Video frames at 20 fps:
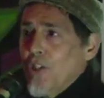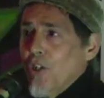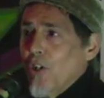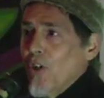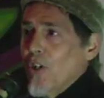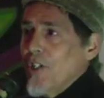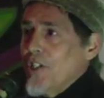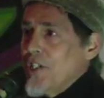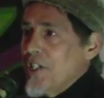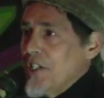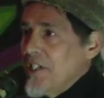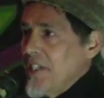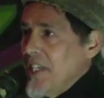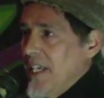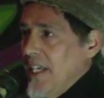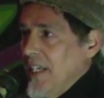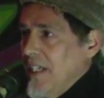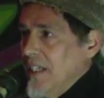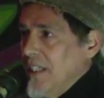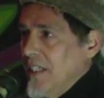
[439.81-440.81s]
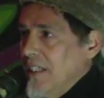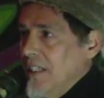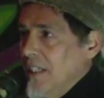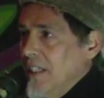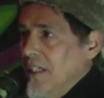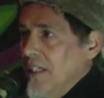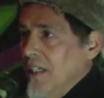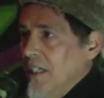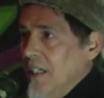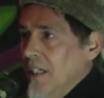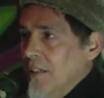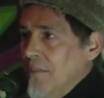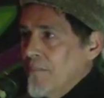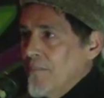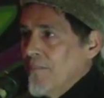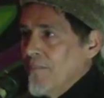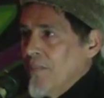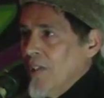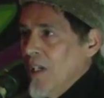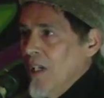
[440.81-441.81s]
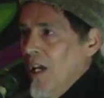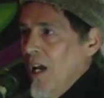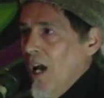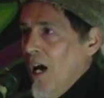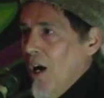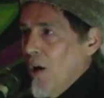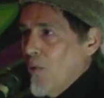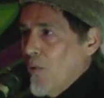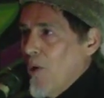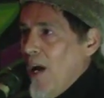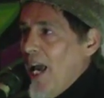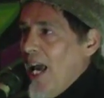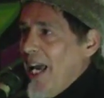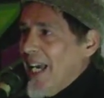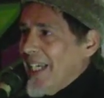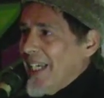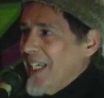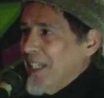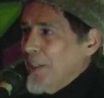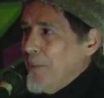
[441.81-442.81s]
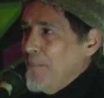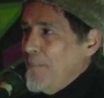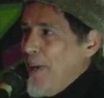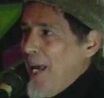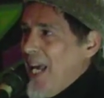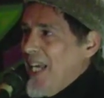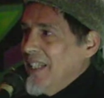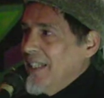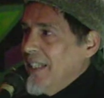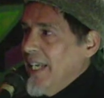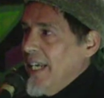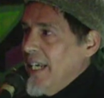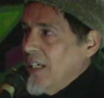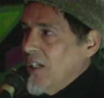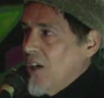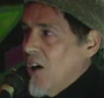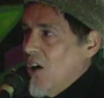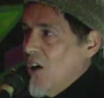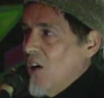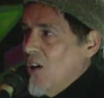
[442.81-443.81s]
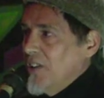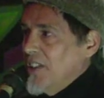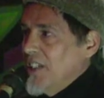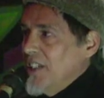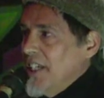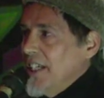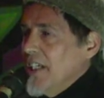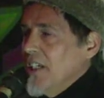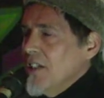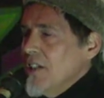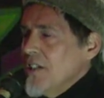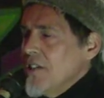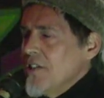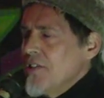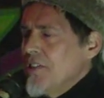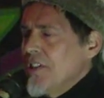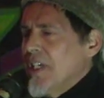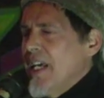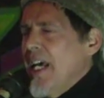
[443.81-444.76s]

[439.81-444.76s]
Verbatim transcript: George's Hill, a ragged band they called the Diggers